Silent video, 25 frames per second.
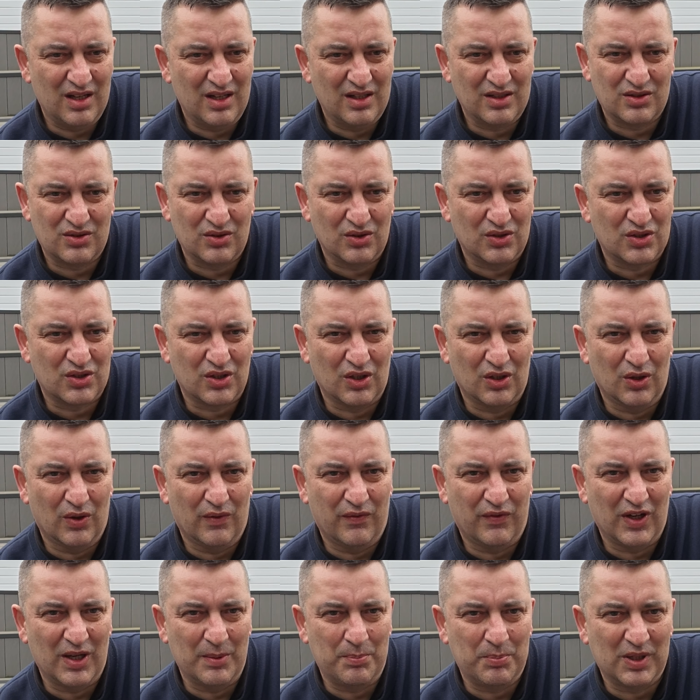It's just a
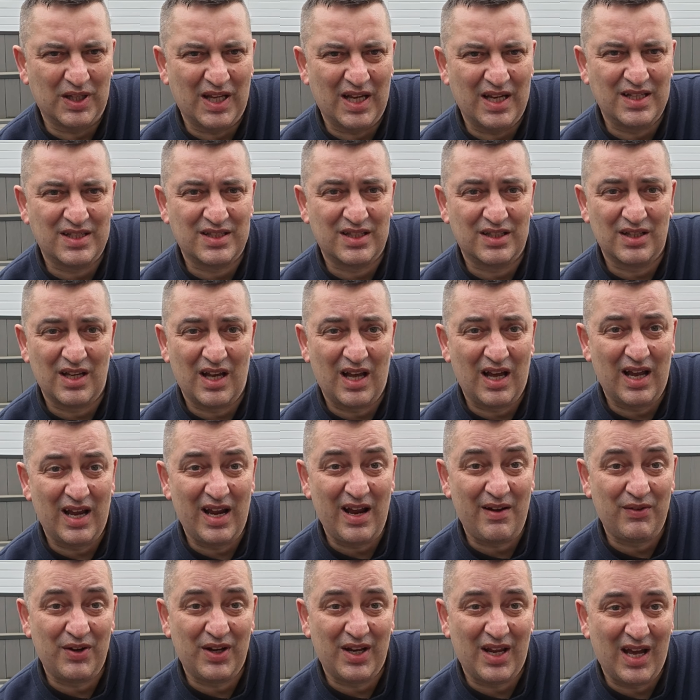lovely place. I
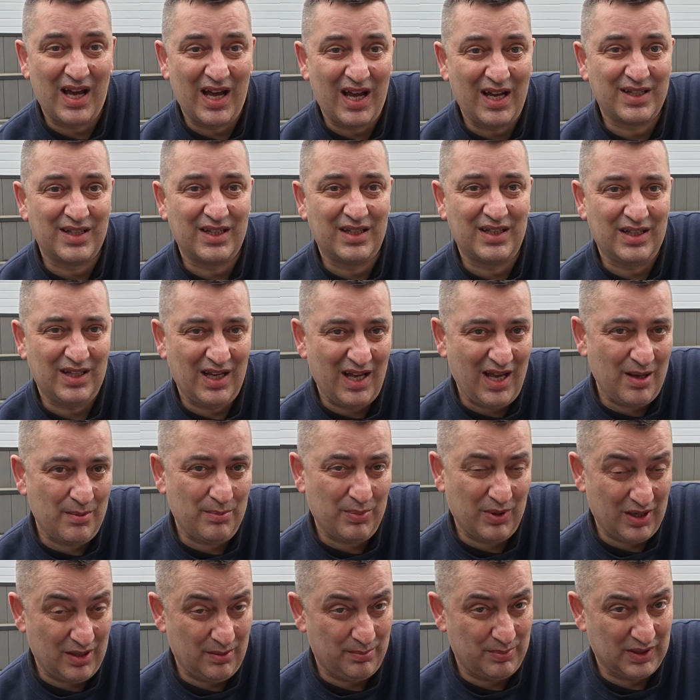haven't had it
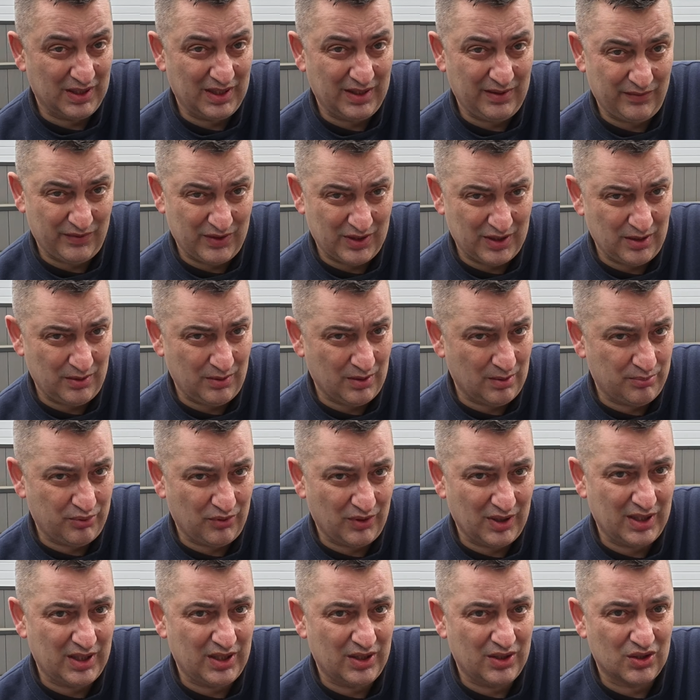yet, but I believe they do a
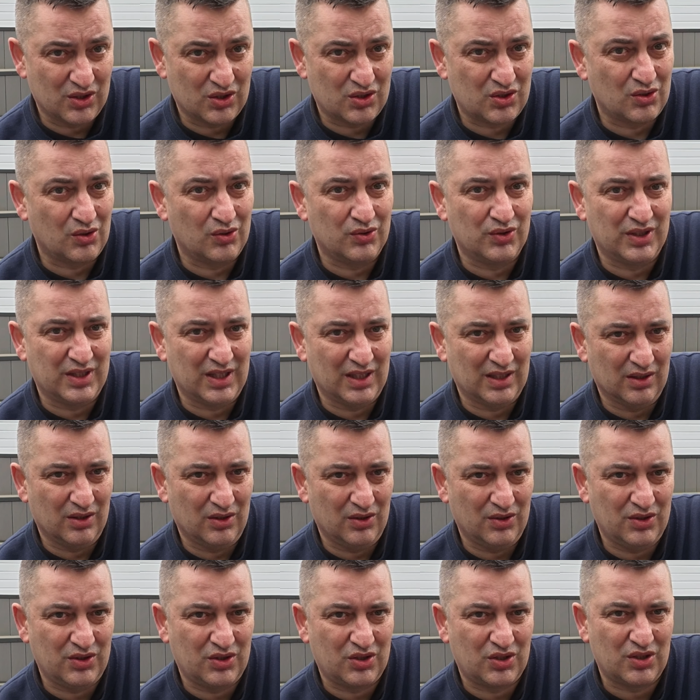brilliant Sunday
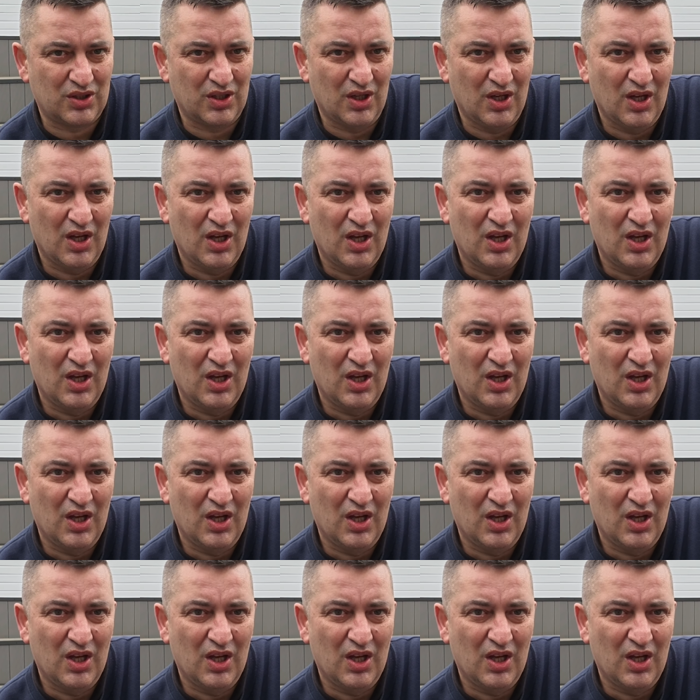lunch,